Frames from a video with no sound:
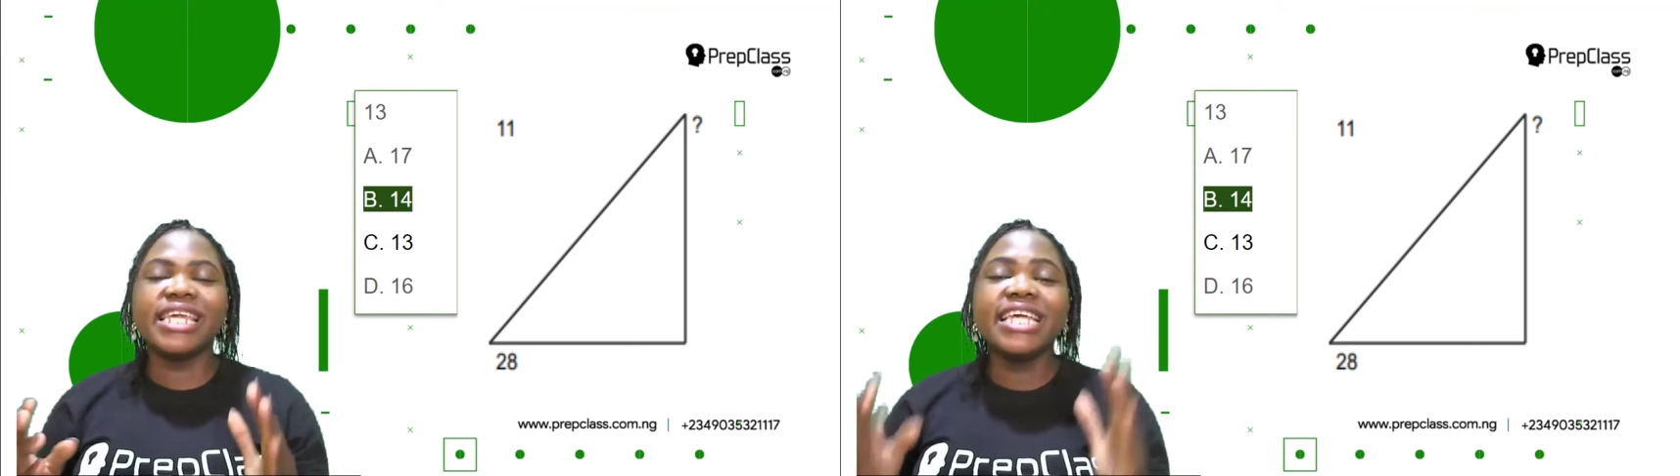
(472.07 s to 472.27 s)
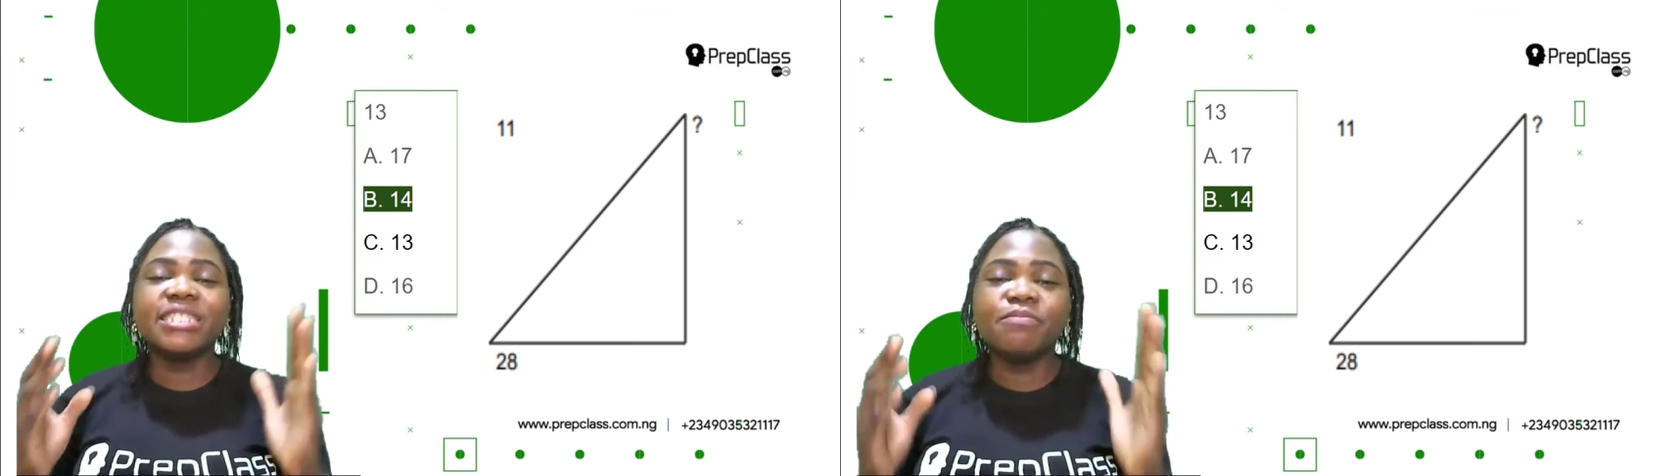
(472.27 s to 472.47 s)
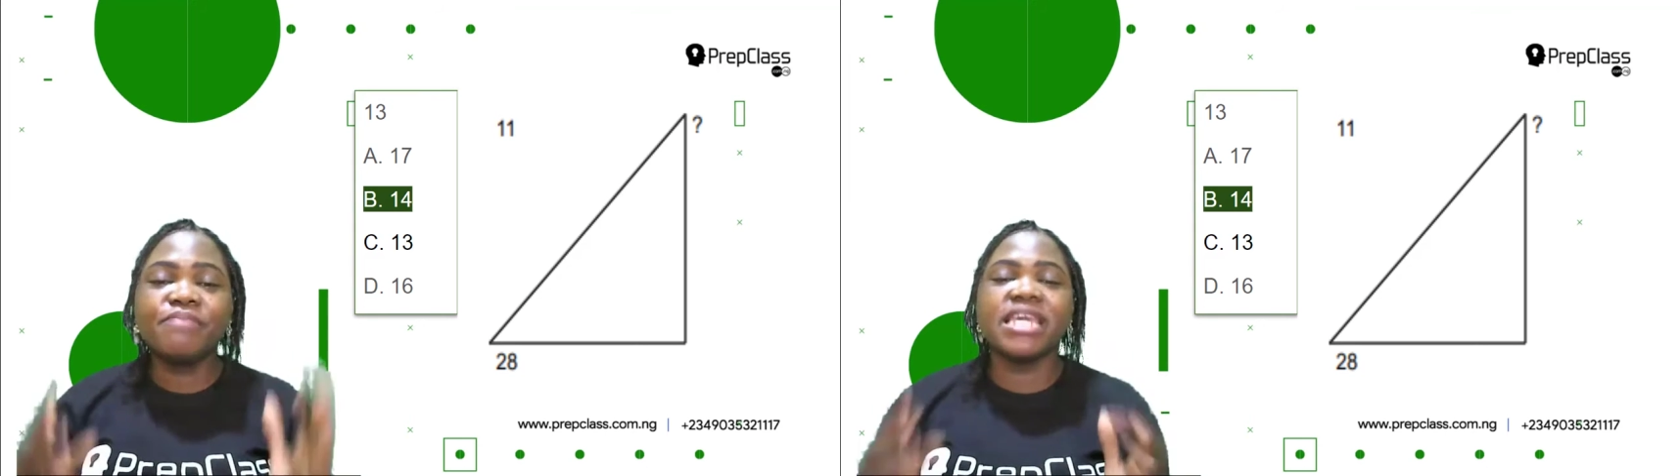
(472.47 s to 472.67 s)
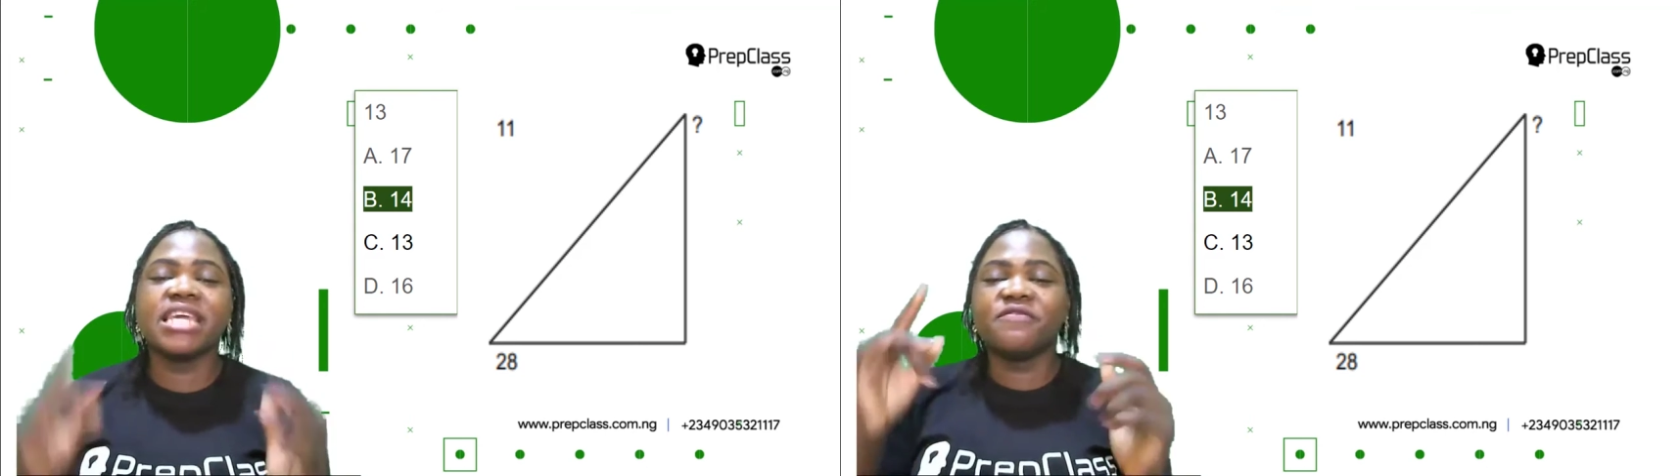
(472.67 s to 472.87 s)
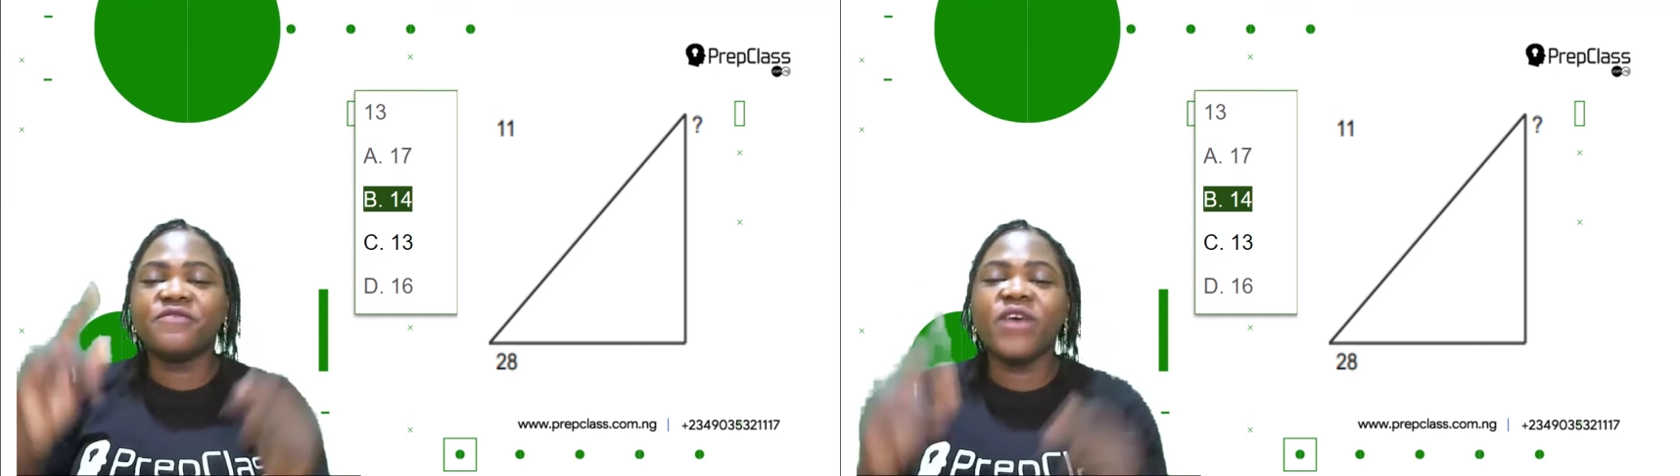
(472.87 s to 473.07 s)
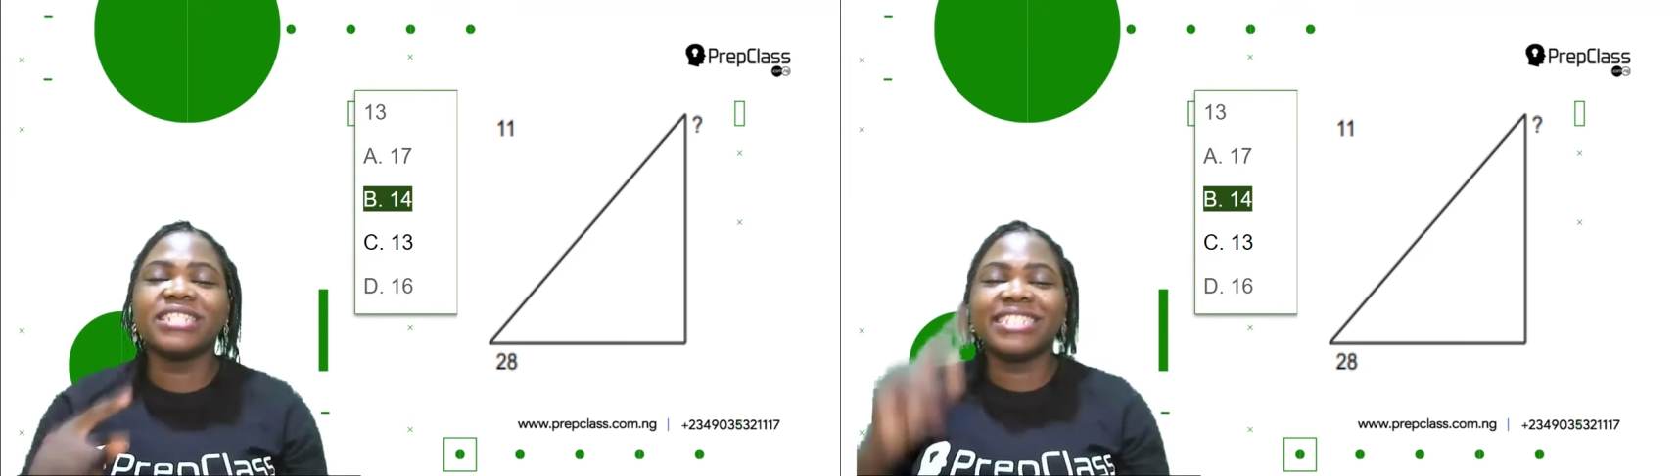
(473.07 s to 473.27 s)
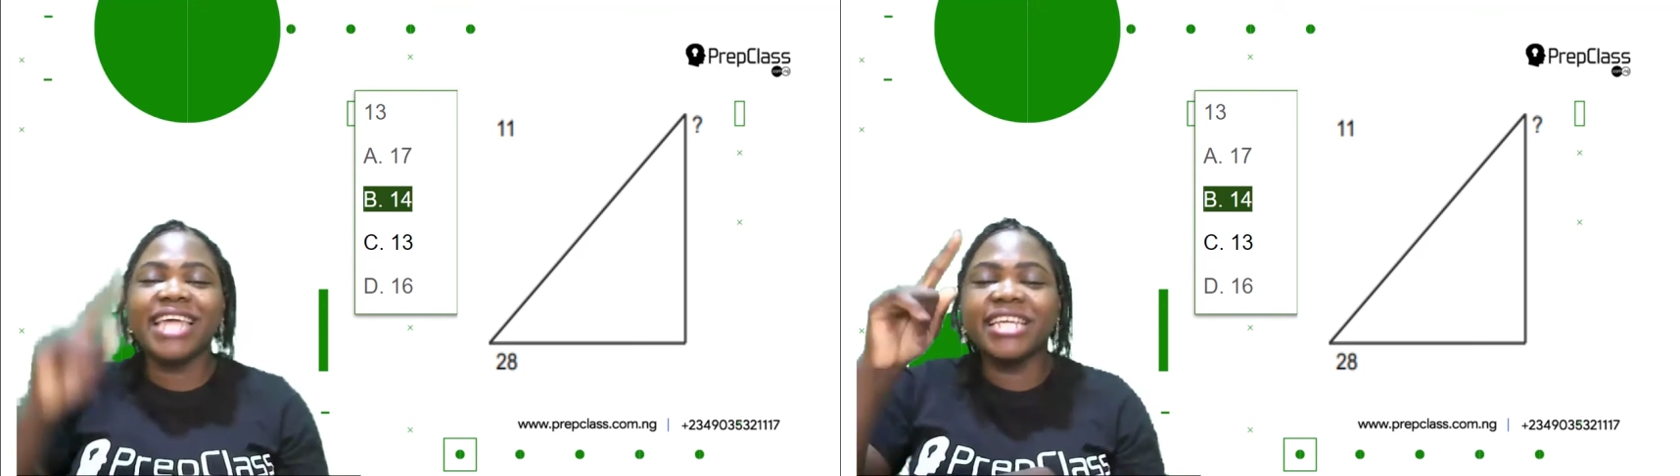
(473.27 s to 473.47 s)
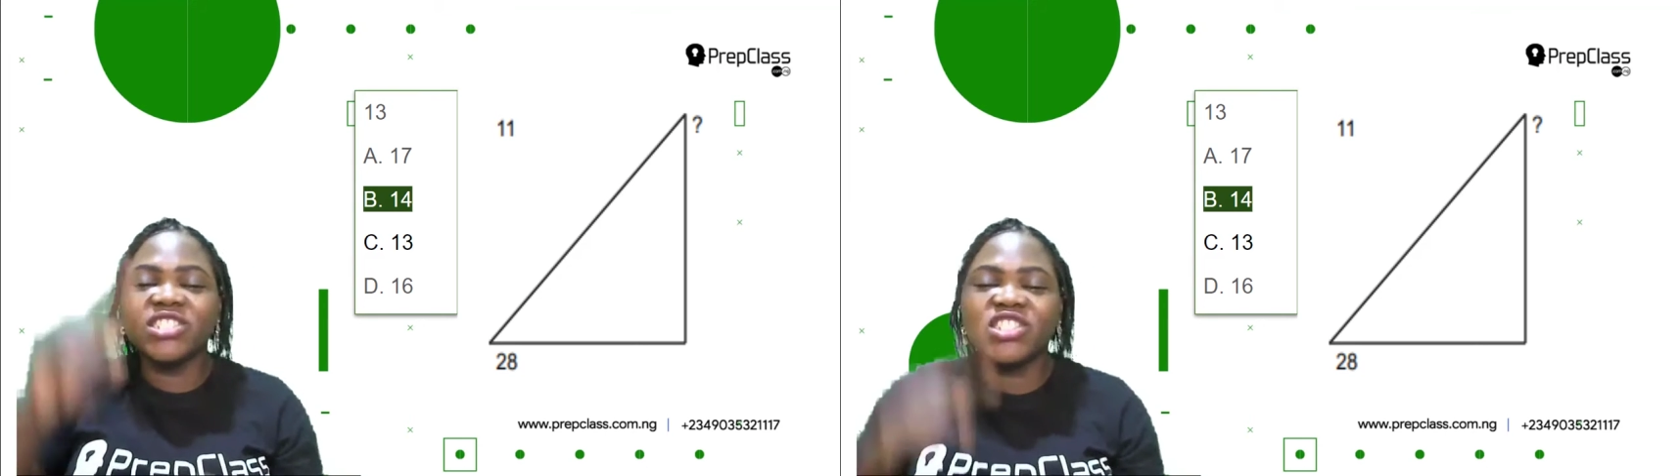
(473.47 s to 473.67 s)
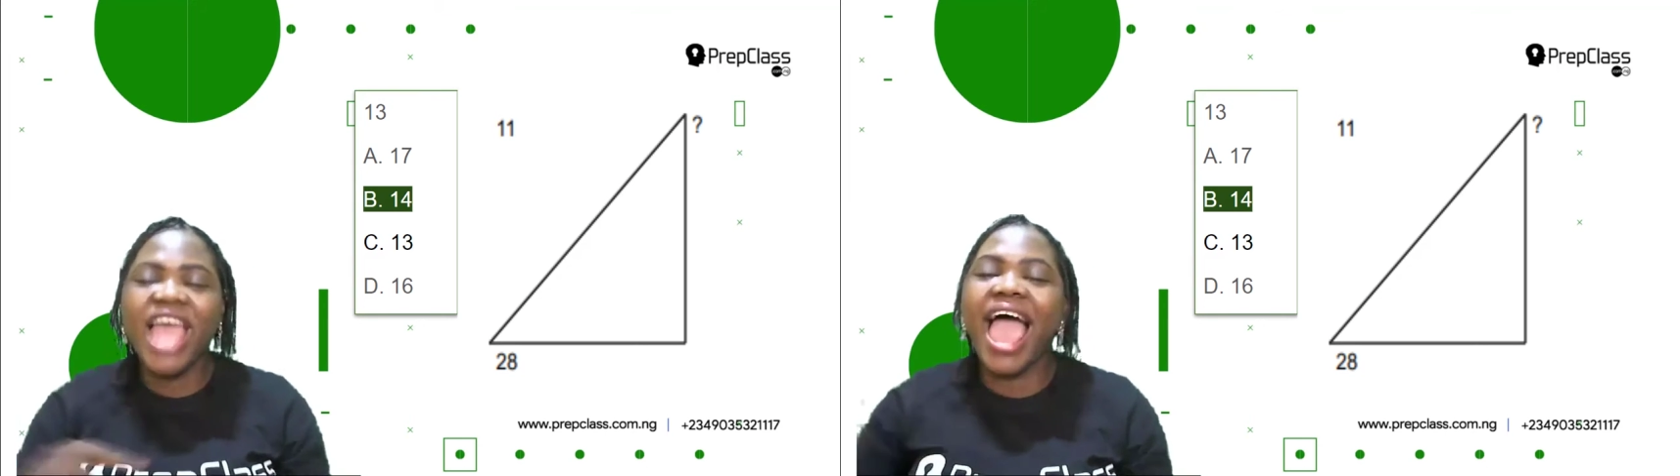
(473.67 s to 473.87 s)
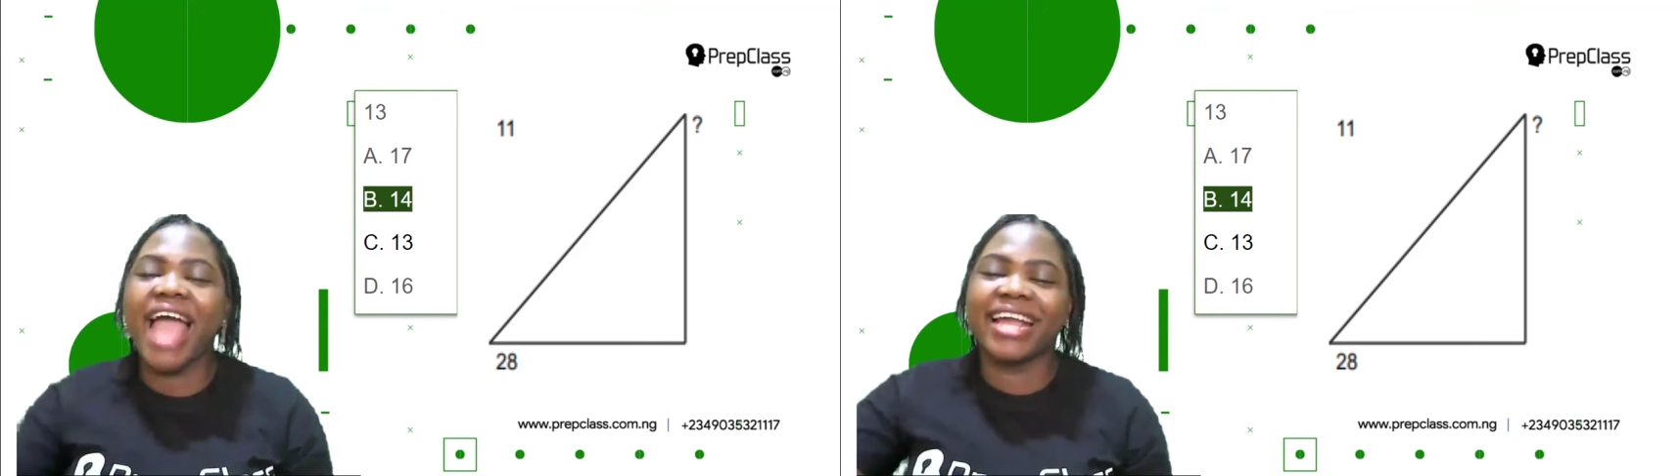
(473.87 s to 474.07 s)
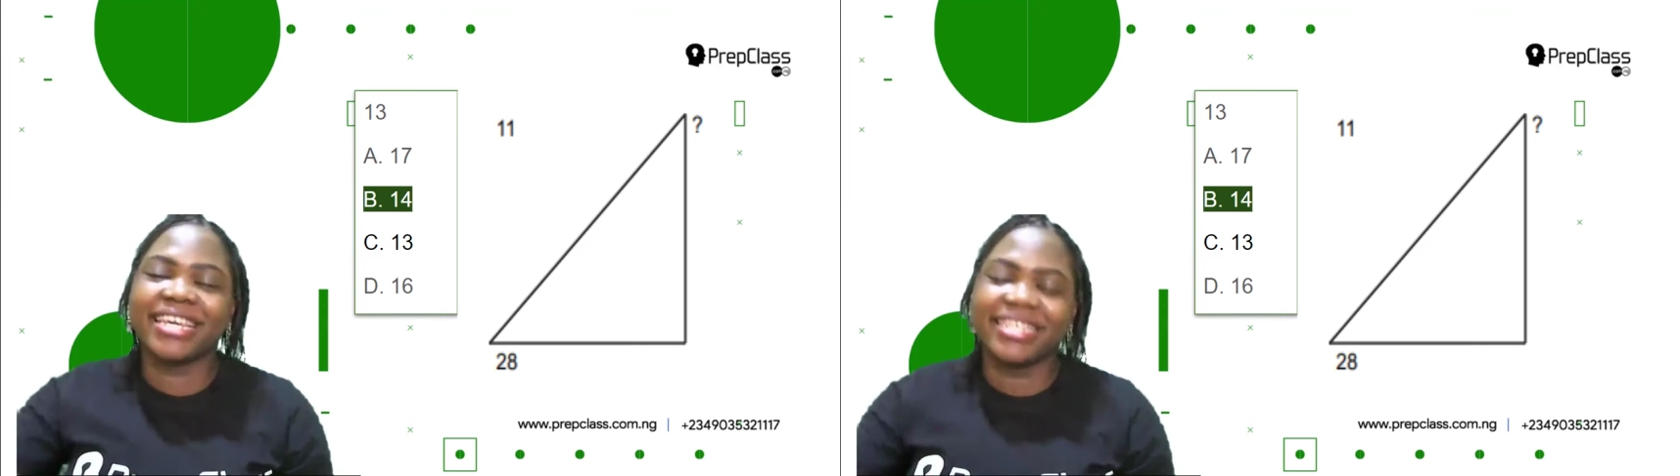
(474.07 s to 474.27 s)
is B, 14. Check.